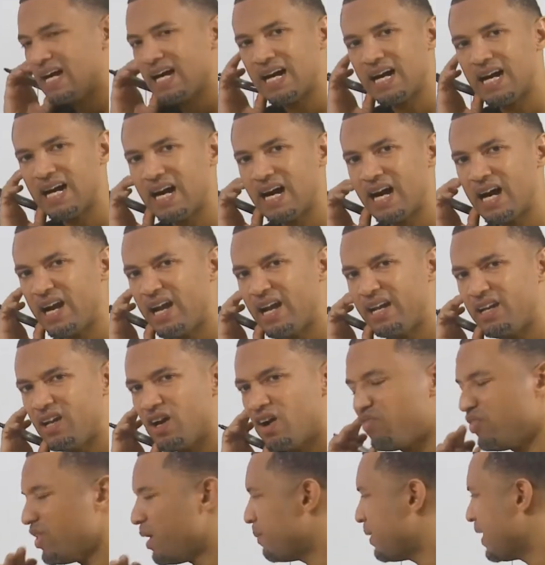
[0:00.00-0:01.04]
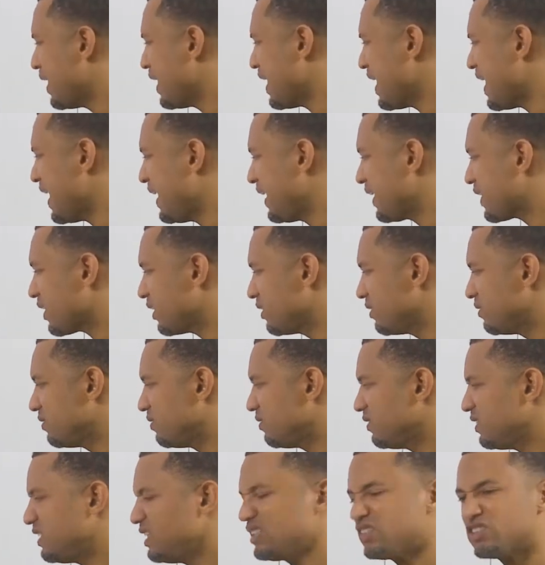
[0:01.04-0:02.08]
Are any of them alike?
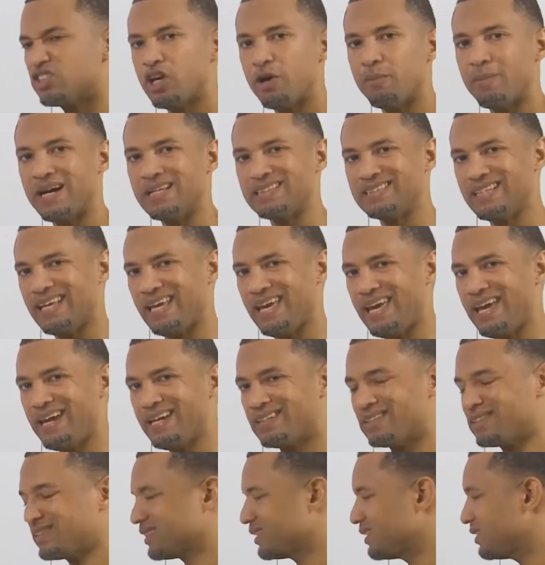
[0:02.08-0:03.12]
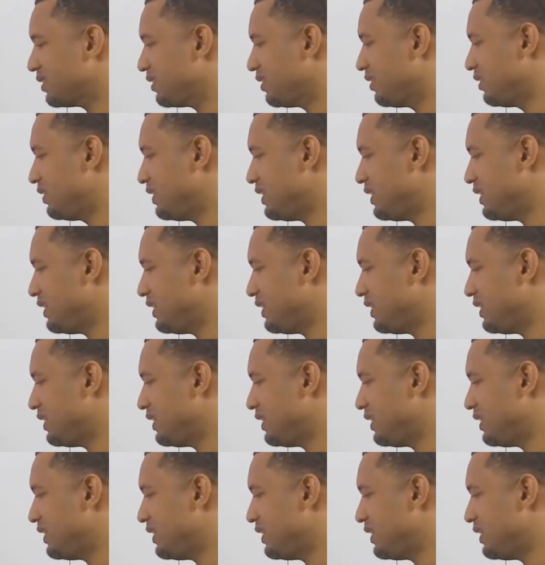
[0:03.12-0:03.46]
This term has x,